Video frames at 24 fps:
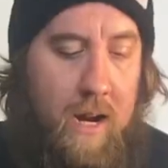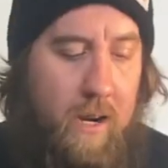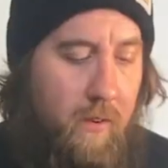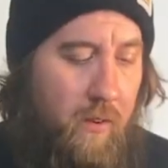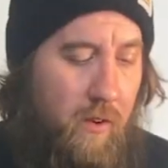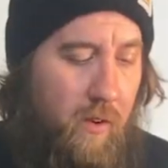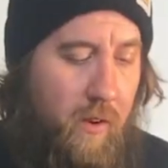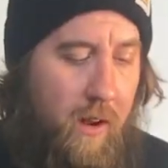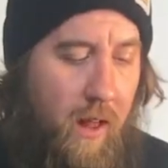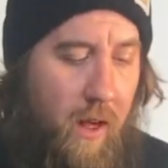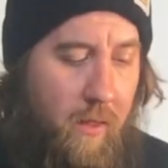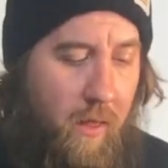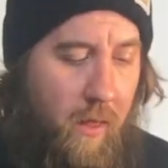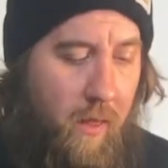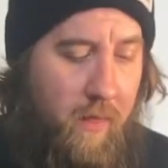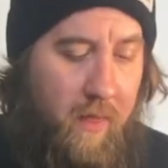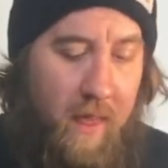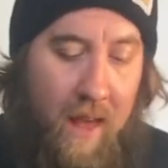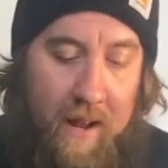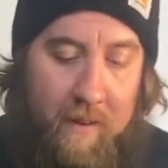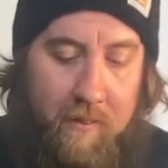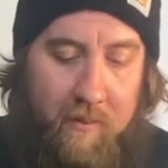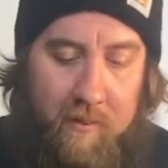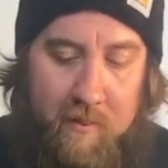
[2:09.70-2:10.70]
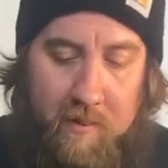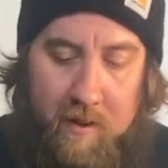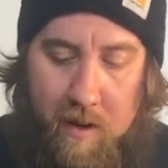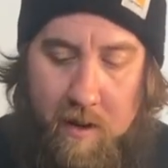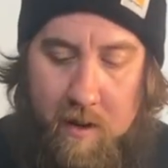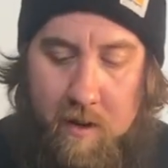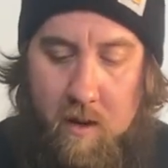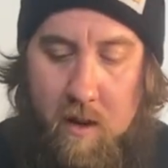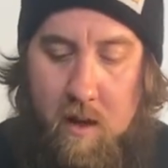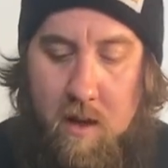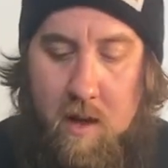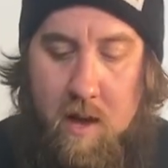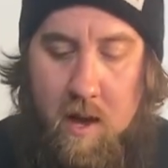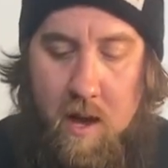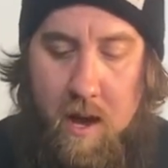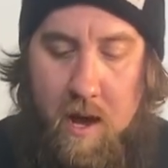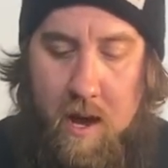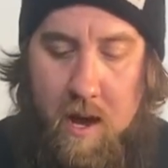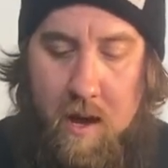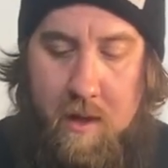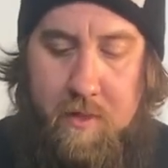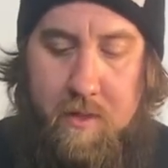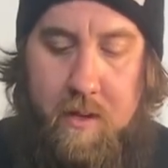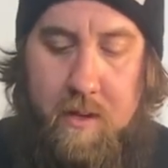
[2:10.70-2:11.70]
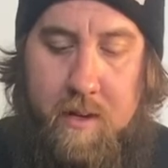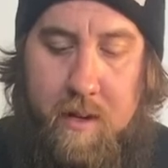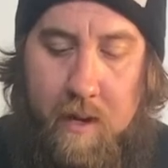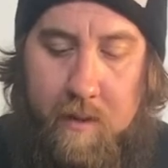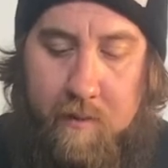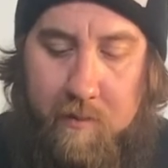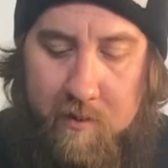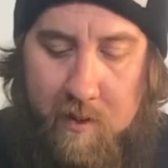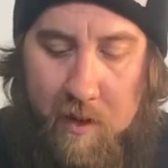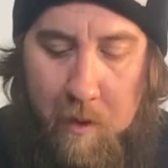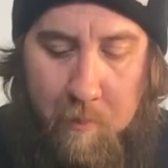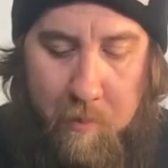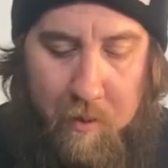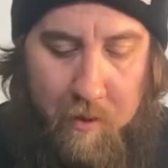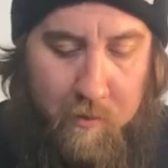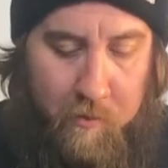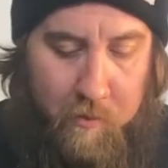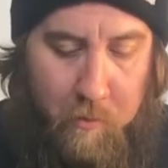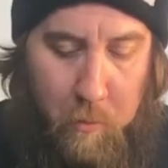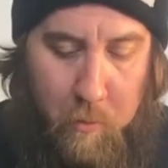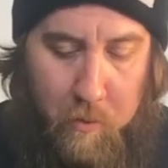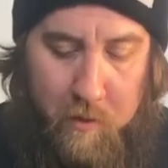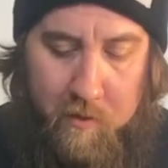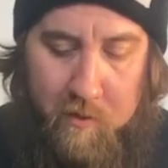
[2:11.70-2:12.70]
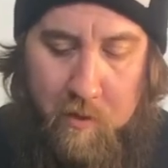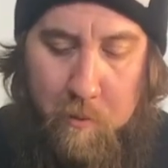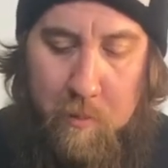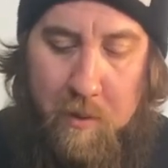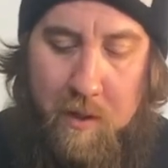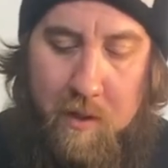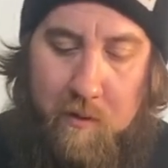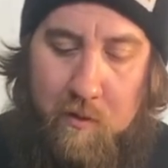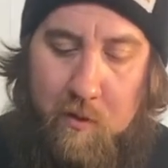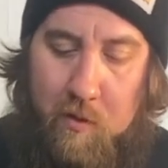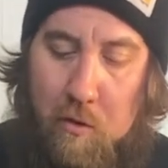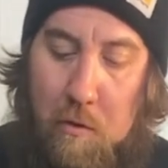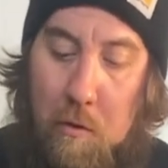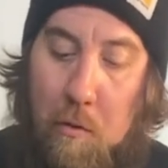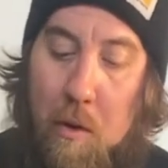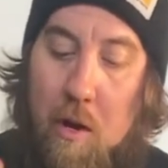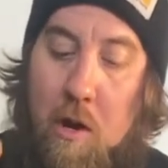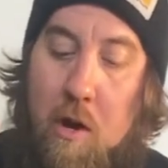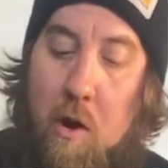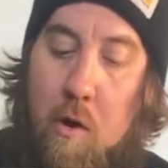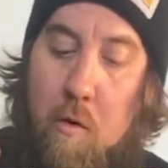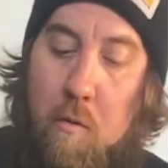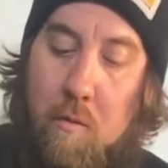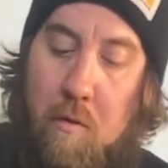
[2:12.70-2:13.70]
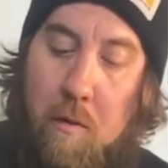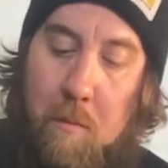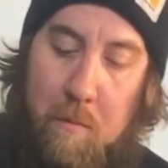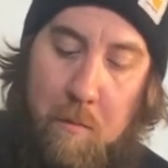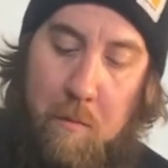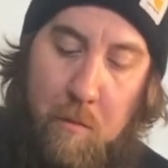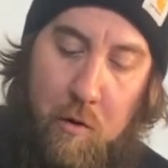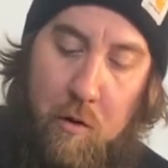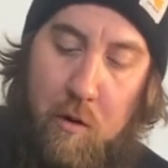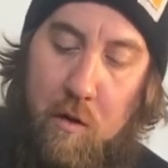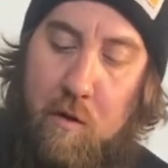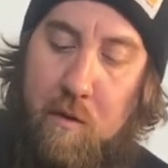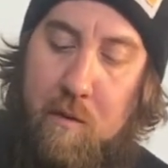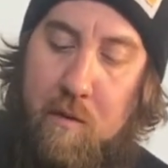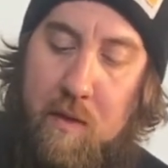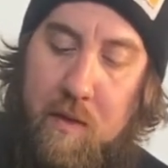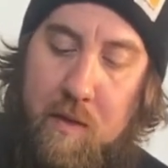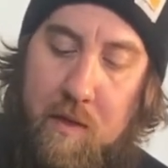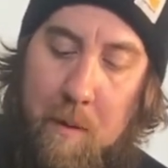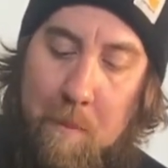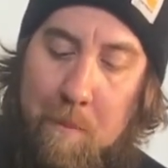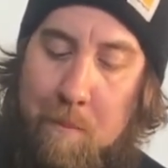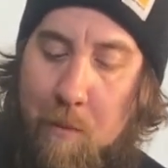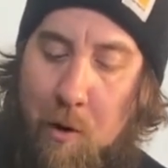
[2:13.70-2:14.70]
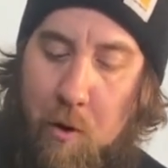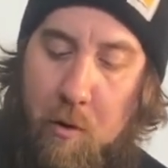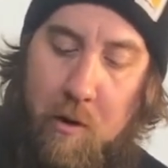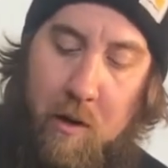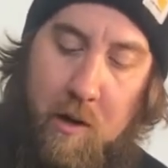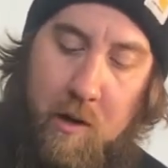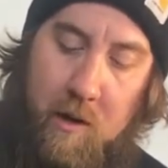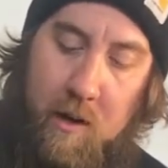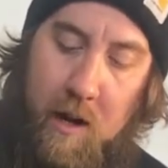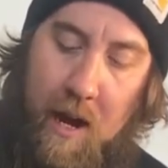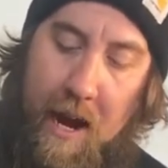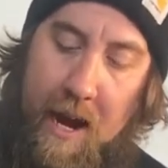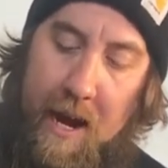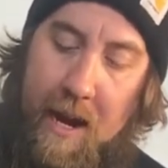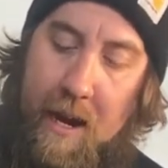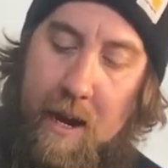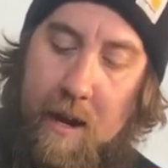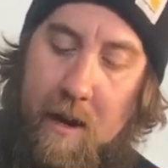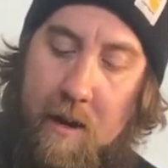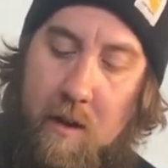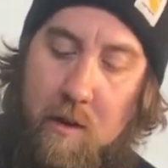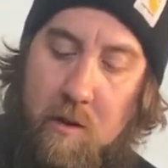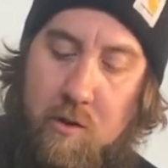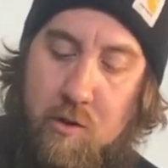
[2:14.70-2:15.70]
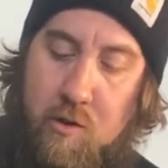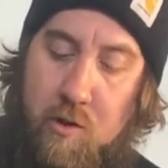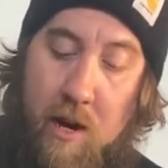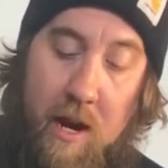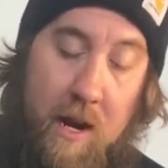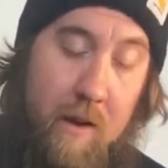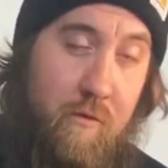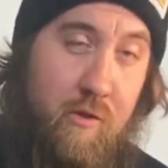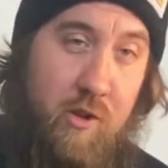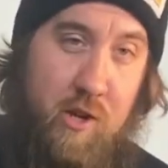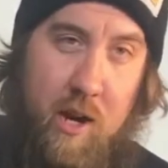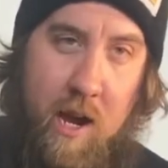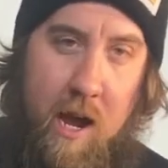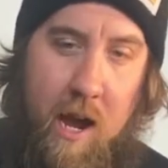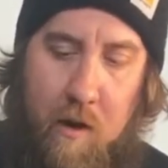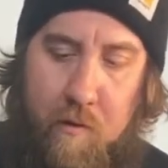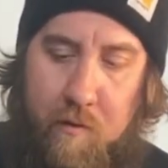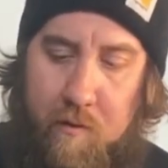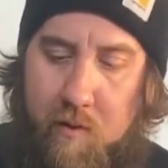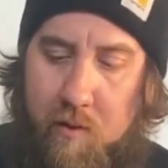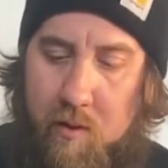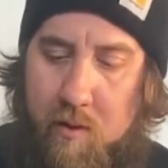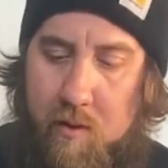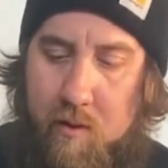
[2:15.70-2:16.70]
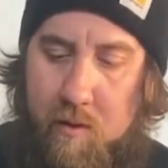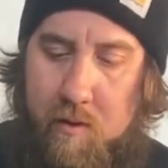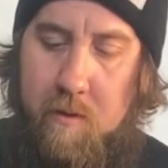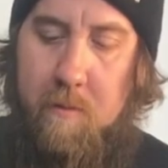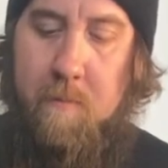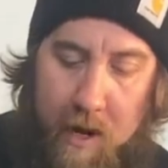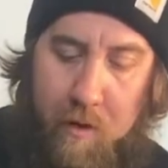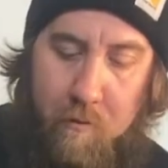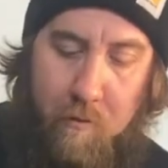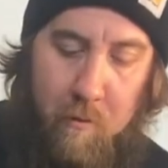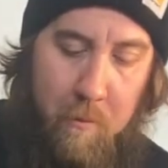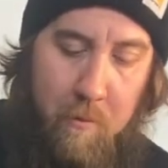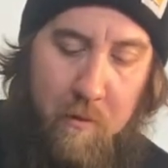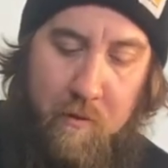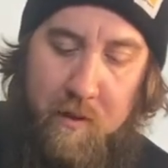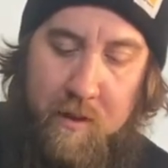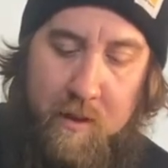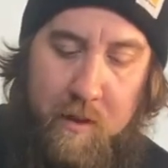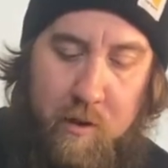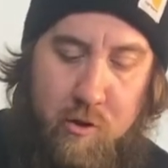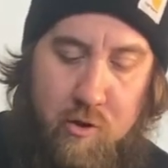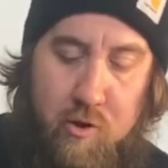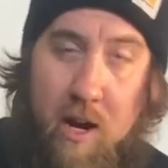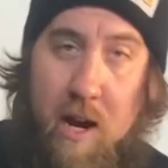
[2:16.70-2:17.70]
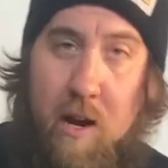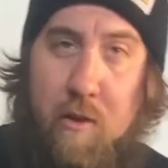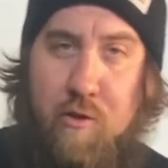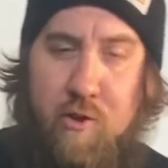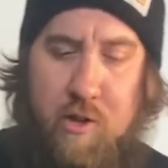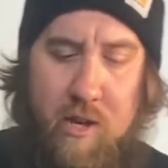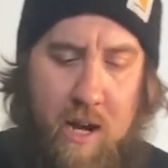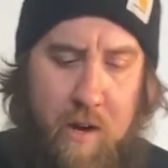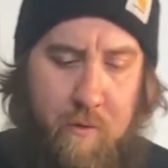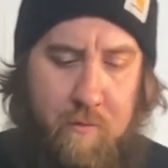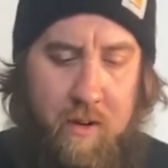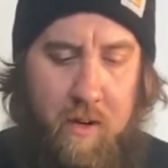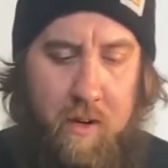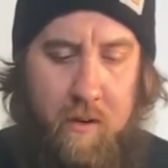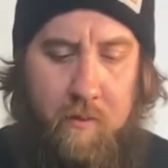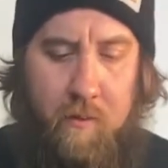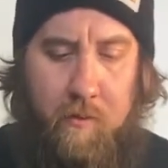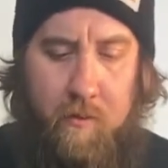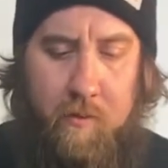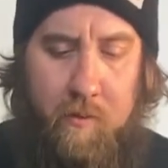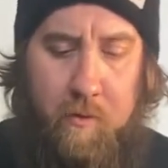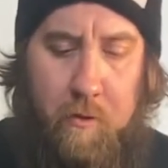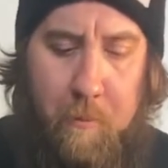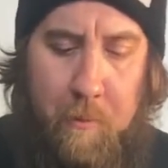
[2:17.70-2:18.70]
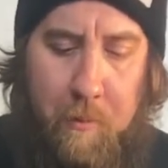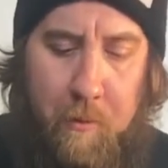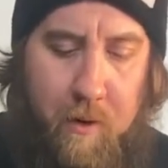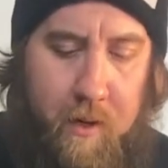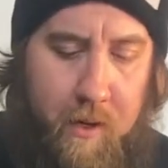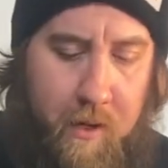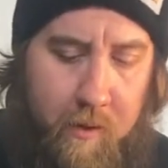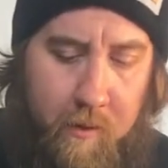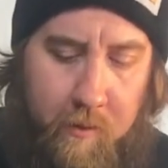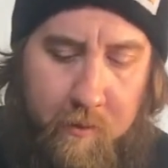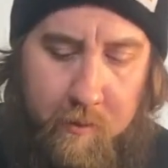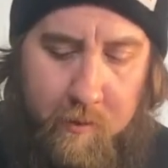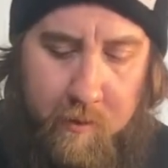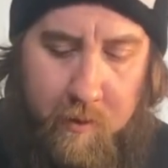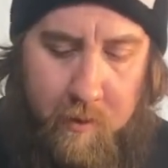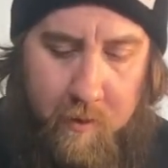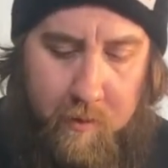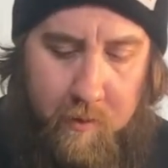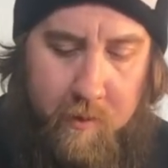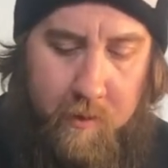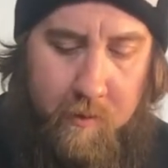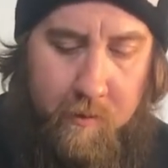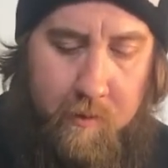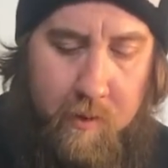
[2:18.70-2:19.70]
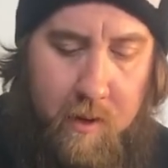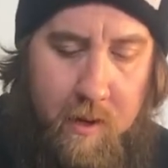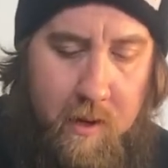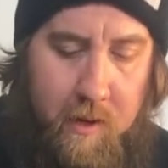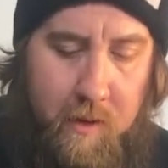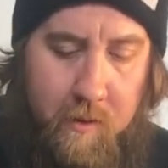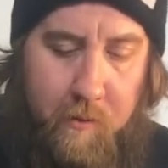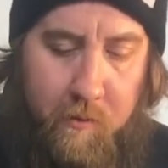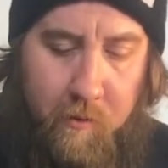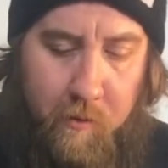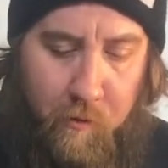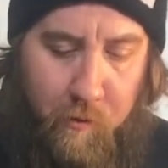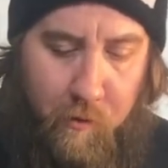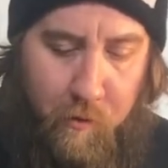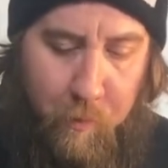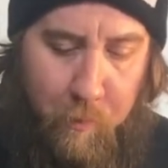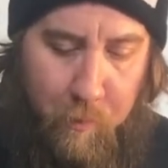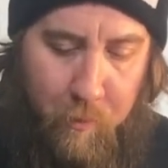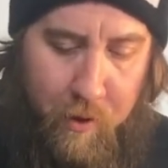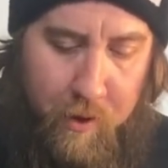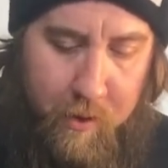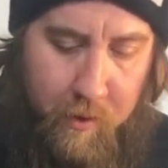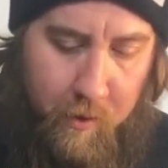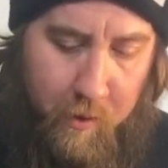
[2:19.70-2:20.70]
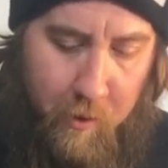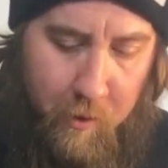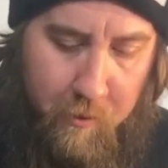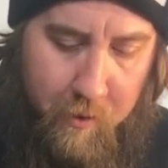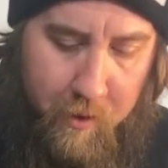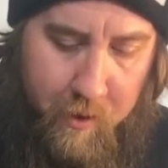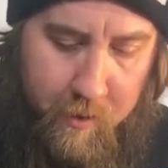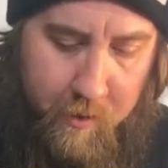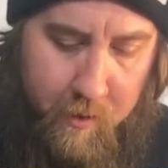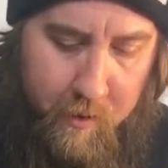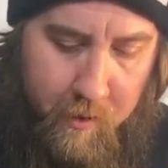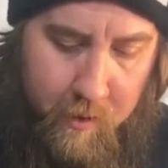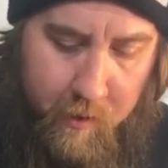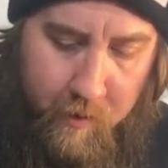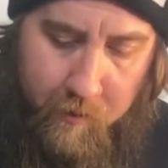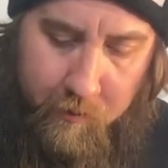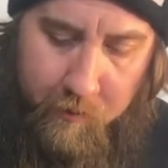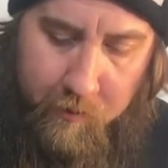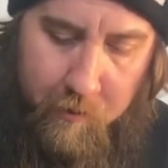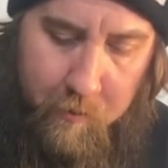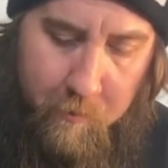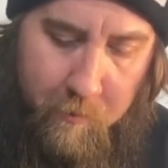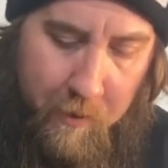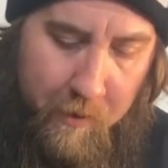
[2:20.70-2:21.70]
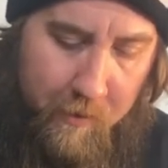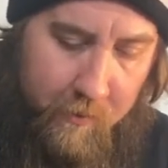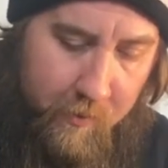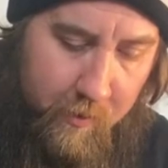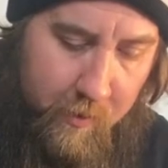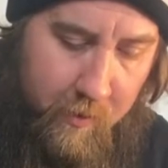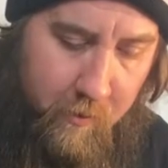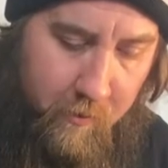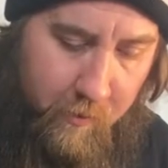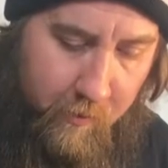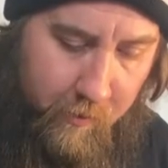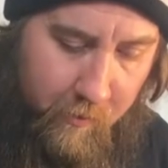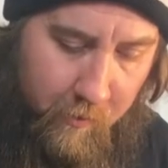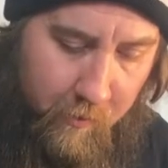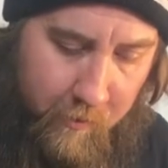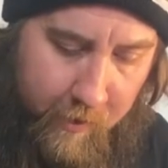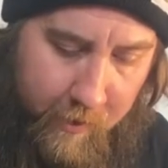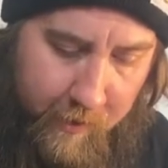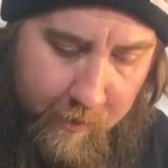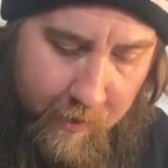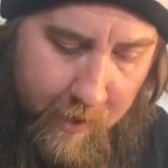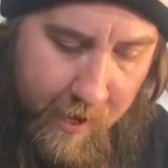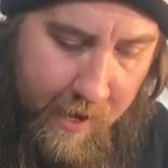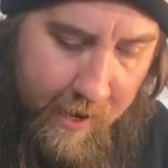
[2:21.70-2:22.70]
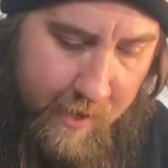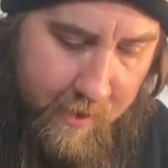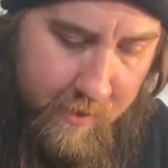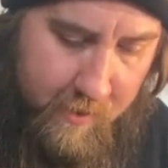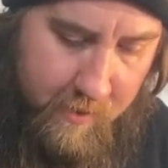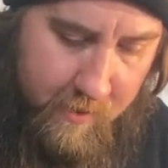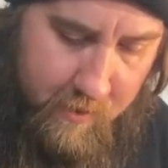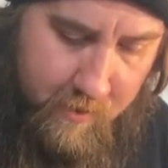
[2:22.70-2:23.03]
right, so now that that's done, the next step is going to be to remove the motor and drive shaft. And removing the drive shaft is super easy on this. These are spring loaded, so you basically just go like that,